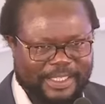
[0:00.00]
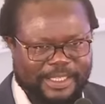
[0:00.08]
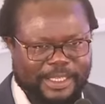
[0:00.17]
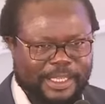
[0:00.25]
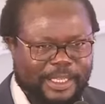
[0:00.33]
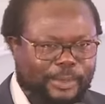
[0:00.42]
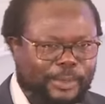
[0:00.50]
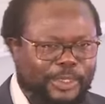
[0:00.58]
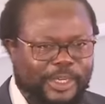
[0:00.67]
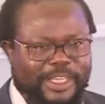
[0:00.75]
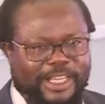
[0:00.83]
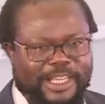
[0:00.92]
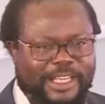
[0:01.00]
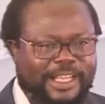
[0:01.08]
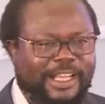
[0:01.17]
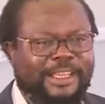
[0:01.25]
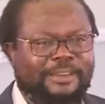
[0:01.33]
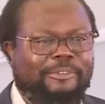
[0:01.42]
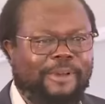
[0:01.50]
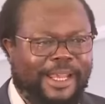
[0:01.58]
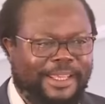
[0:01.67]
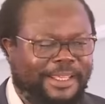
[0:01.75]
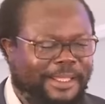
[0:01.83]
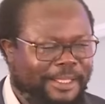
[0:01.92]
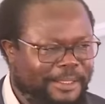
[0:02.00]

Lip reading: Nende kuyokera na hi-fi.